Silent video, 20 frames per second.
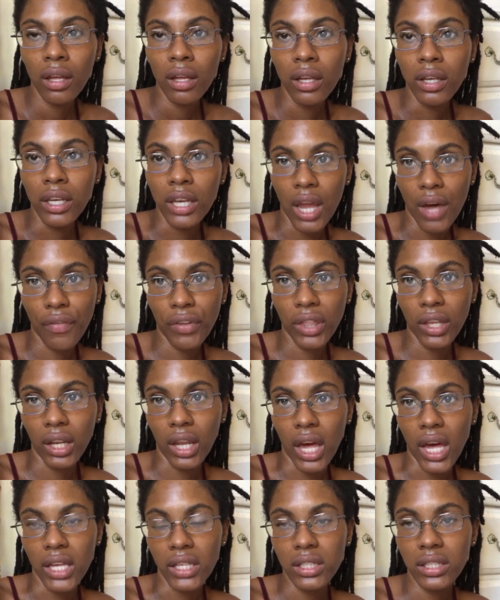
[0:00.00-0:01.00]

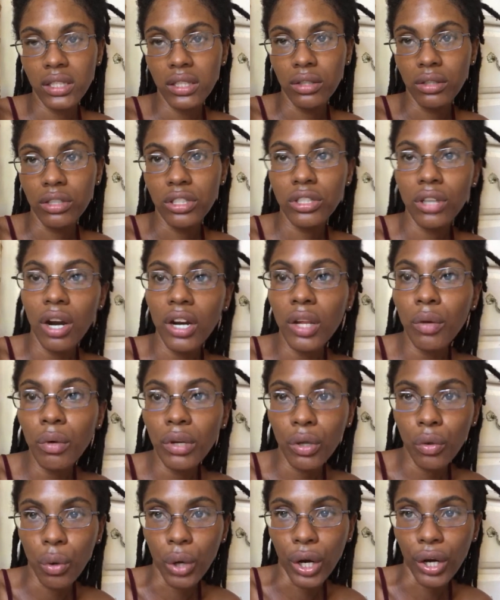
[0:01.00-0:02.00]
nevertheless, starting with
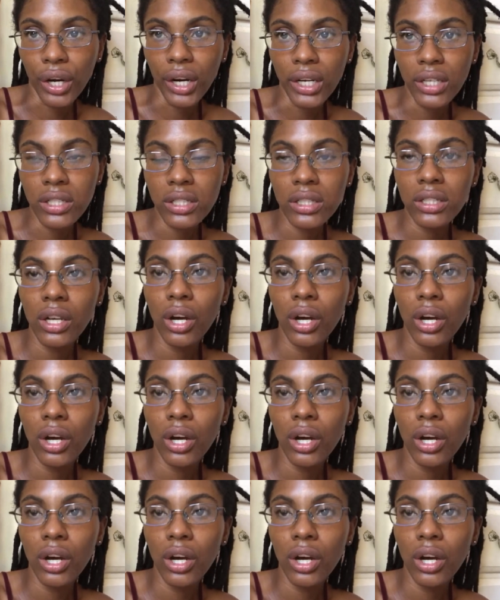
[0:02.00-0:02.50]
Aquarius.